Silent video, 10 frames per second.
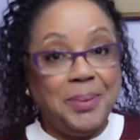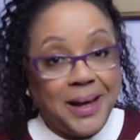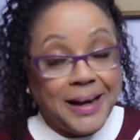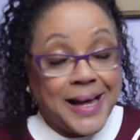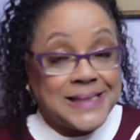
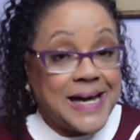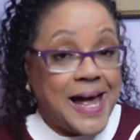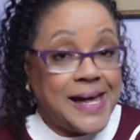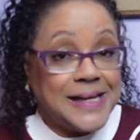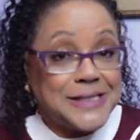but I got
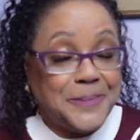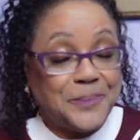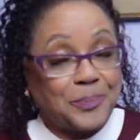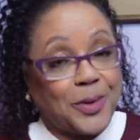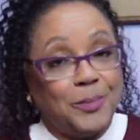tagged
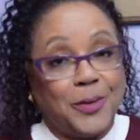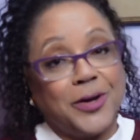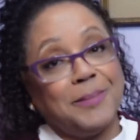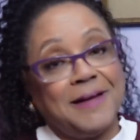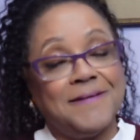by
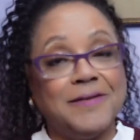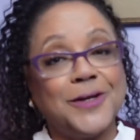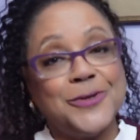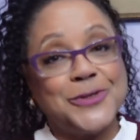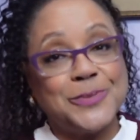one of my
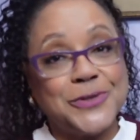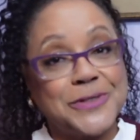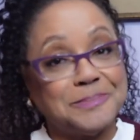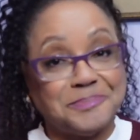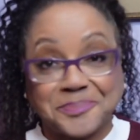favorite
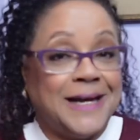YouTubers.